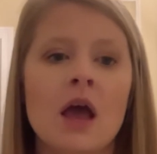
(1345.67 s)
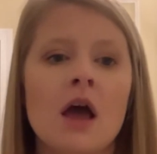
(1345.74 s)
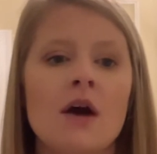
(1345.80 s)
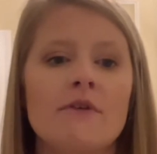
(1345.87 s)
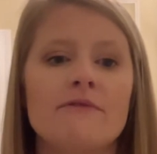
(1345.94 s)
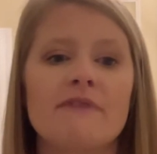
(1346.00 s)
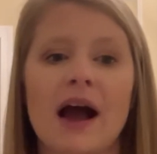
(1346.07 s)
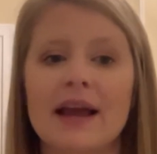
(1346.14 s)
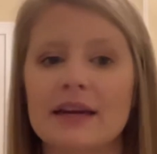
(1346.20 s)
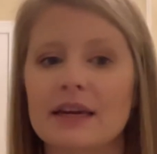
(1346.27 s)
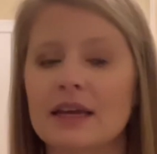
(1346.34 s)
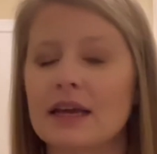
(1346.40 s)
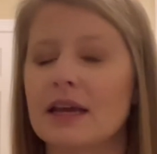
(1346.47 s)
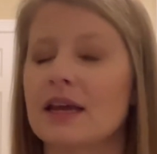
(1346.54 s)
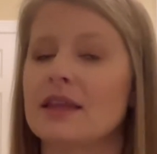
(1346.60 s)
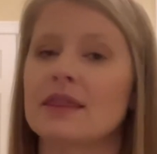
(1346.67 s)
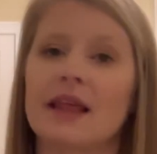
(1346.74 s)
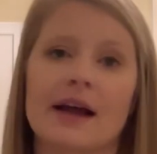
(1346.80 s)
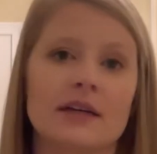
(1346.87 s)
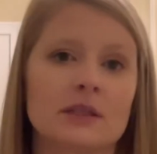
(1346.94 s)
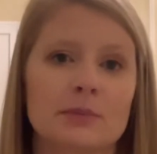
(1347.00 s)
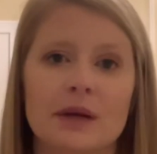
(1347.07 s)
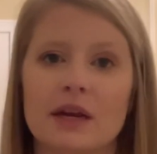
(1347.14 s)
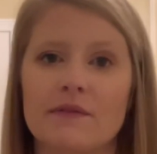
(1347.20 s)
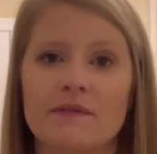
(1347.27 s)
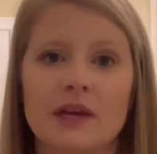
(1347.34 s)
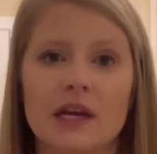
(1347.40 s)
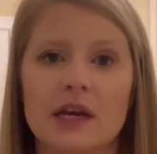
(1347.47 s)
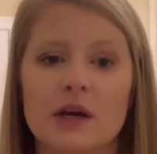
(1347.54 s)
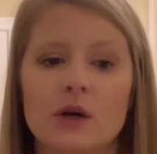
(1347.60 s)
finding in last minute
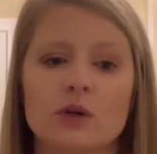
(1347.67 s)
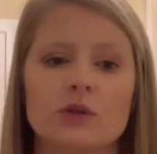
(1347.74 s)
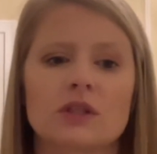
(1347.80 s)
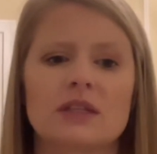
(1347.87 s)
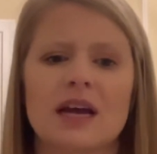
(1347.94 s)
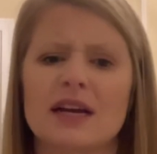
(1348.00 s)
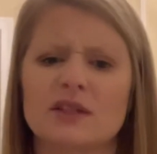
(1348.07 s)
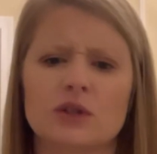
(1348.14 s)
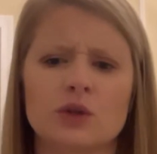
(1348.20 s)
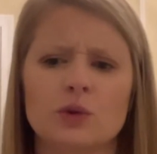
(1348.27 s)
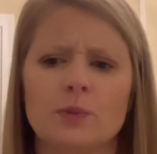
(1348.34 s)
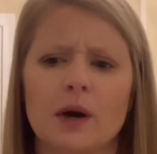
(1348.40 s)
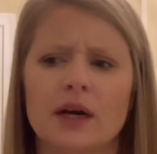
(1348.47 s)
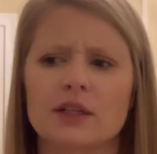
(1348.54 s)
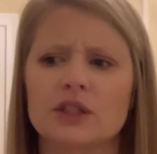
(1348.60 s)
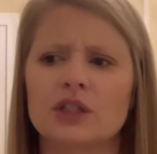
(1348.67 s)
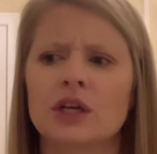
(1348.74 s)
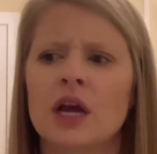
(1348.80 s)
videos. Not too much.